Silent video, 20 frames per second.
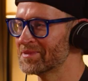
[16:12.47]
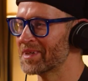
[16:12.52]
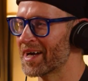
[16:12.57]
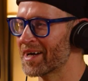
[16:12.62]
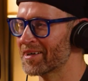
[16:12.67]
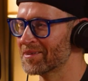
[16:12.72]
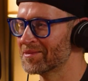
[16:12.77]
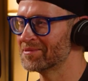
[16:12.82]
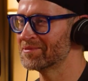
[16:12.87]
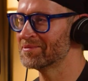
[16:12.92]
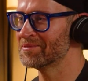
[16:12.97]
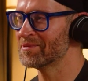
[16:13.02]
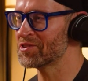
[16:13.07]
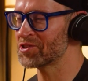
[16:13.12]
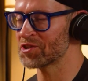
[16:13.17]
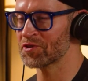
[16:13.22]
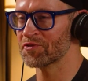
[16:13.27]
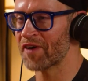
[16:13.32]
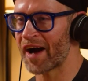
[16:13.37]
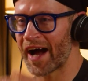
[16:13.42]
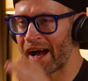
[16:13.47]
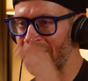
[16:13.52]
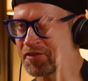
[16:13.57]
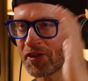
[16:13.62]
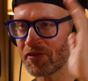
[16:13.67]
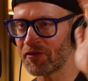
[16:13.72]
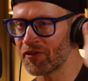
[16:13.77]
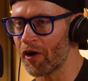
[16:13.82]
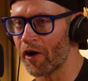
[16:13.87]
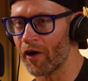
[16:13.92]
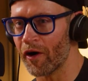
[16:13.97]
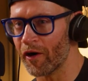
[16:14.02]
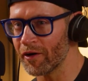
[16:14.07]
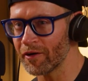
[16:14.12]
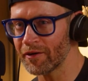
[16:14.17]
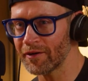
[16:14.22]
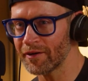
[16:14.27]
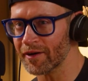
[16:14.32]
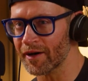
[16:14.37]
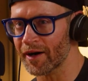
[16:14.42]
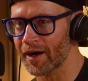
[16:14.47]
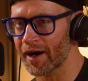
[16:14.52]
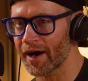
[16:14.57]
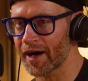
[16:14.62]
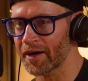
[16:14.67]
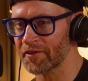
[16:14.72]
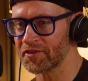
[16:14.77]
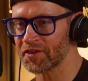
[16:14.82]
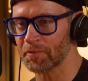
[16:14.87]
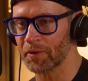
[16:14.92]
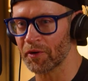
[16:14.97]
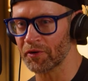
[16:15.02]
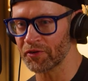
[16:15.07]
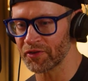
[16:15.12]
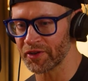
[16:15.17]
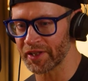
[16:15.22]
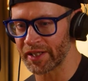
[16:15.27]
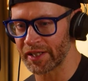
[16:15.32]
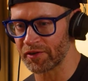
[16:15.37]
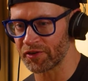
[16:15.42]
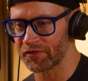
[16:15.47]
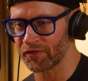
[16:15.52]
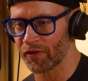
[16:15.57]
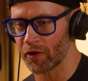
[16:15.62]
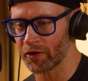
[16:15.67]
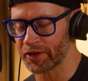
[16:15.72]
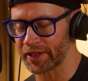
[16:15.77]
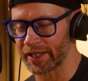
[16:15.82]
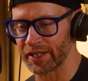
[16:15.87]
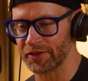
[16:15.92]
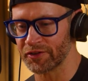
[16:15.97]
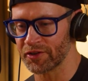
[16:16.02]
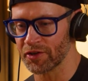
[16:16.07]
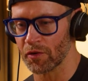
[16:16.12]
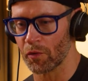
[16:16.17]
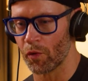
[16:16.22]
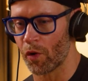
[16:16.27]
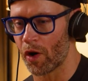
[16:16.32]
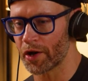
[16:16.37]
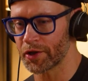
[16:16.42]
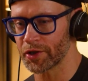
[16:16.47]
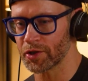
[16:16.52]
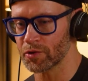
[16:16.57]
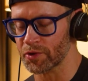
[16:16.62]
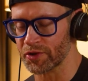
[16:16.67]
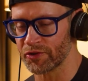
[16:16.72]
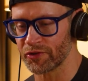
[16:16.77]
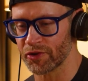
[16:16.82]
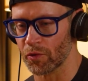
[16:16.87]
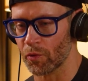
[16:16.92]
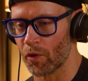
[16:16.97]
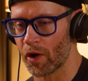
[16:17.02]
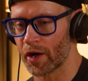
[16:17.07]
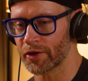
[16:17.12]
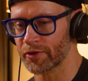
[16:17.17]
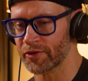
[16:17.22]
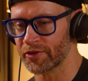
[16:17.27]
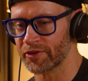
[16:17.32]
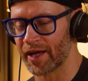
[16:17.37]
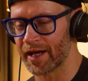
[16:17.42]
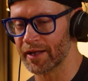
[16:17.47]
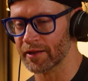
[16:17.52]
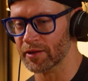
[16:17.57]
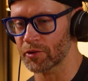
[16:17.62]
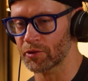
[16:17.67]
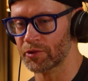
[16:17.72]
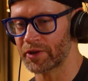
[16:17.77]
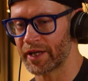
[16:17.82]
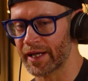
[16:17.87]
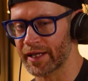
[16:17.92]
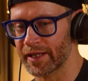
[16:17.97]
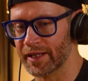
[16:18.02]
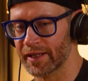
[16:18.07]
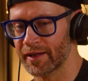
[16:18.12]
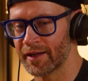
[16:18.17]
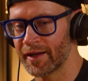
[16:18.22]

Yeah, survived the fall. Uh, supposedly, he's falling into the water, which the water is not located